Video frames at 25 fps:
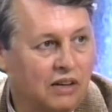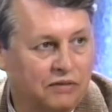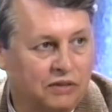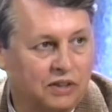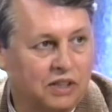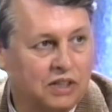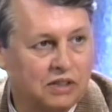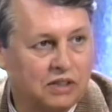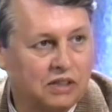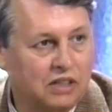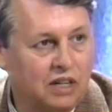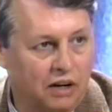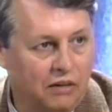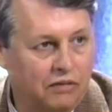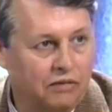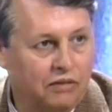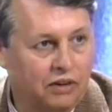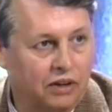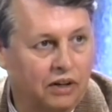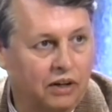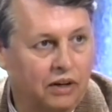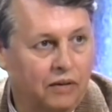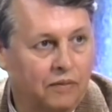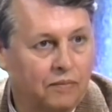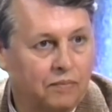of
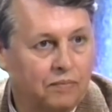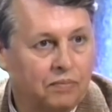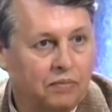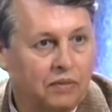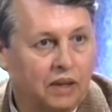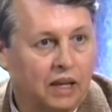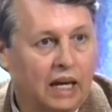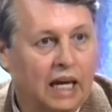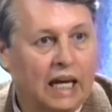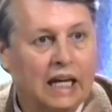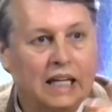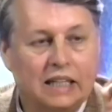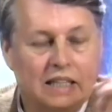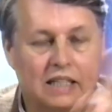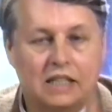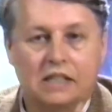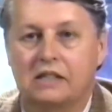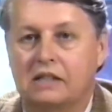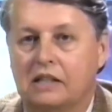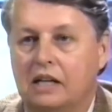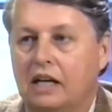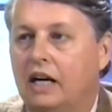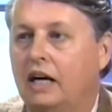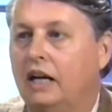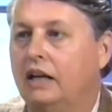discovery and
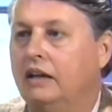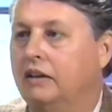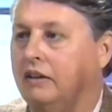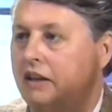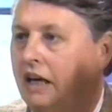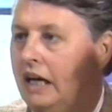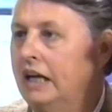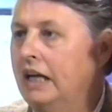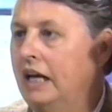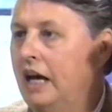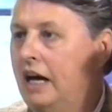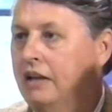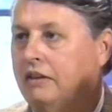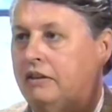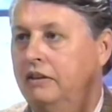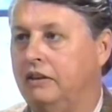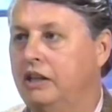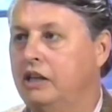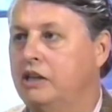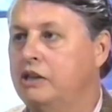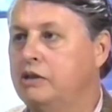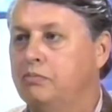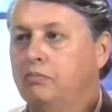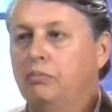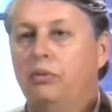decide that at
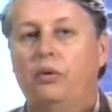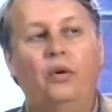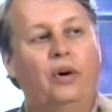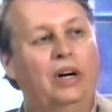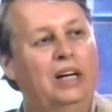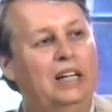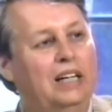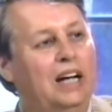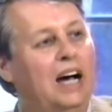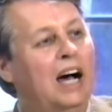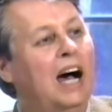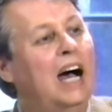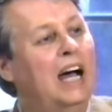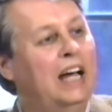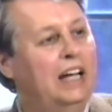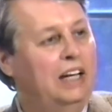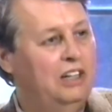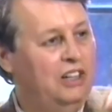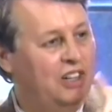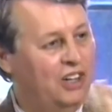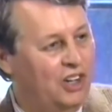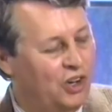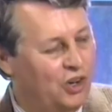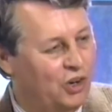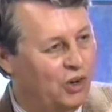this point I
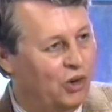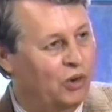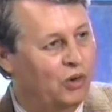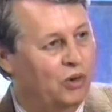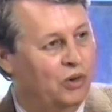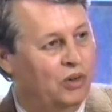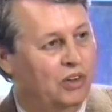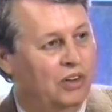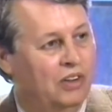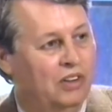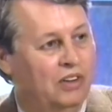know,